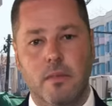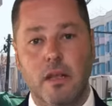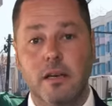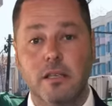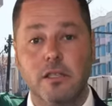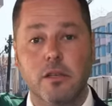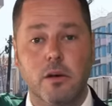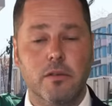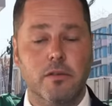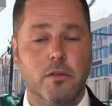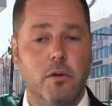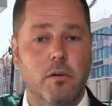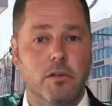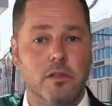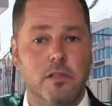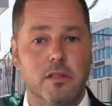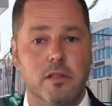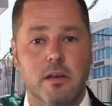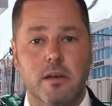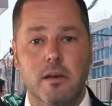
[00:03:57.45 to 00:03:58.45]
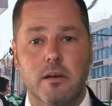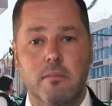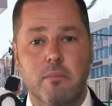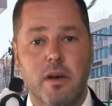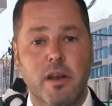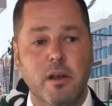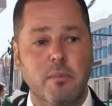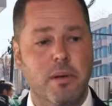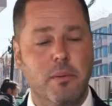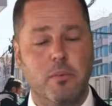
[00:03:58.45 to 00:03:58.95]
So of course,
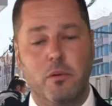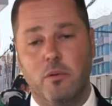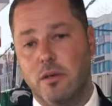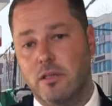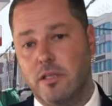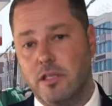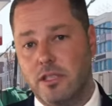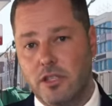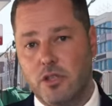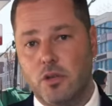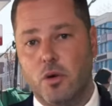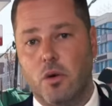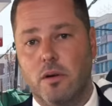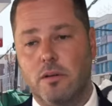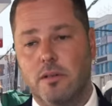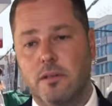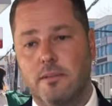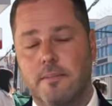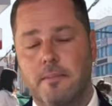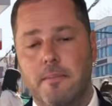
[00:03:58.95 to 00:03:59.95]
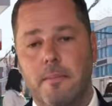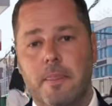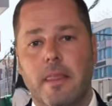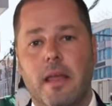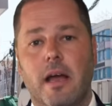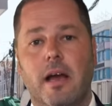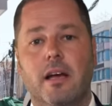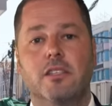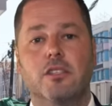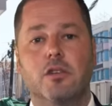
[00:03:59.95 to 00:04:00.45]
many people were distraught
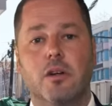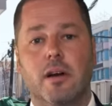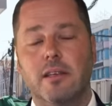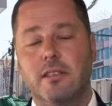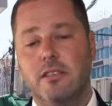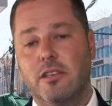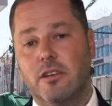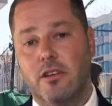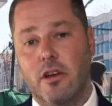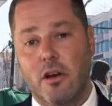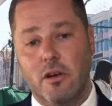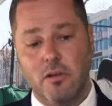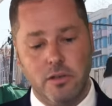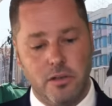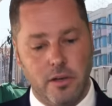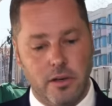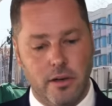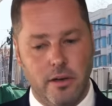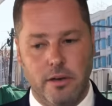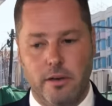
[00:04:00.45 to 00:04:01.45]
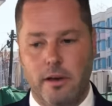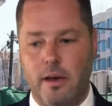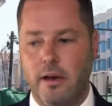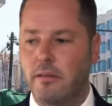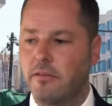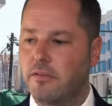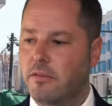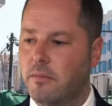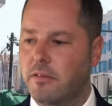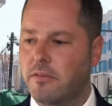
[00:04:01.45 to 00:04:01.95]
and tried to go to
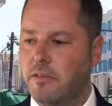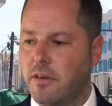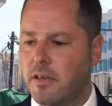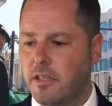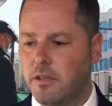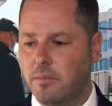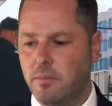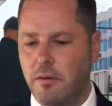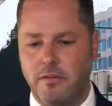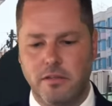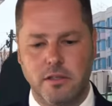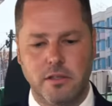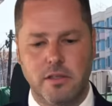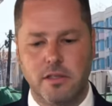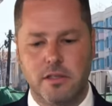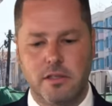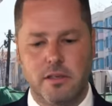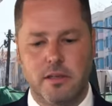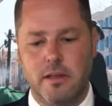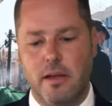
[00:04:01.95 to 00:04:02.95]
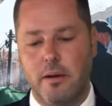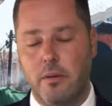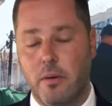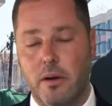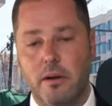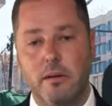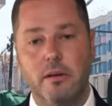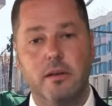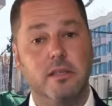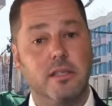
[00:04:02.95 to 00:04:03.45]
Henan from the various provinces that they were
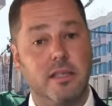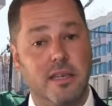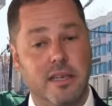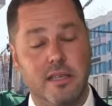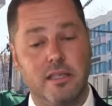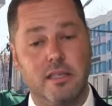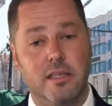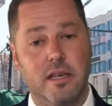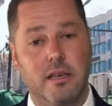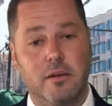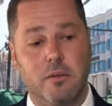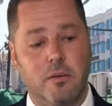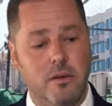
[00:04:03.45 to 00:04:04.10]
in. Because like I said, it